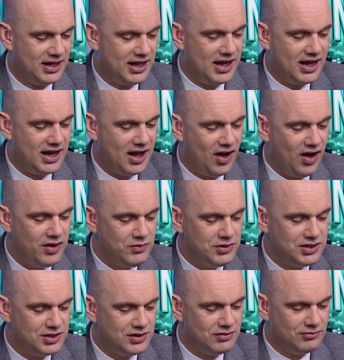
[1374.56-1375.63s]
I
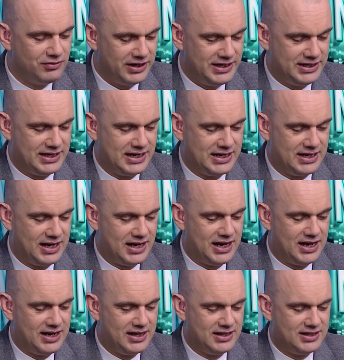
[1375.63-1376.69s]
was reading
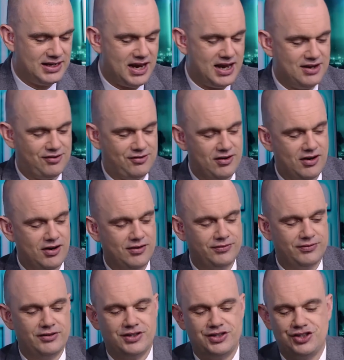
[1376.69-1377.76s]
in The
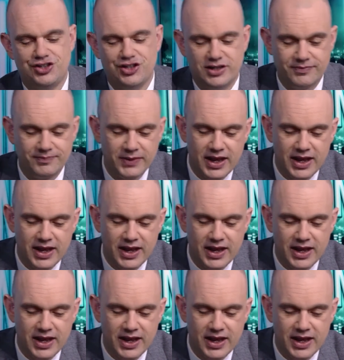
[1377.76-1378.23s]
Telegraph, Christian.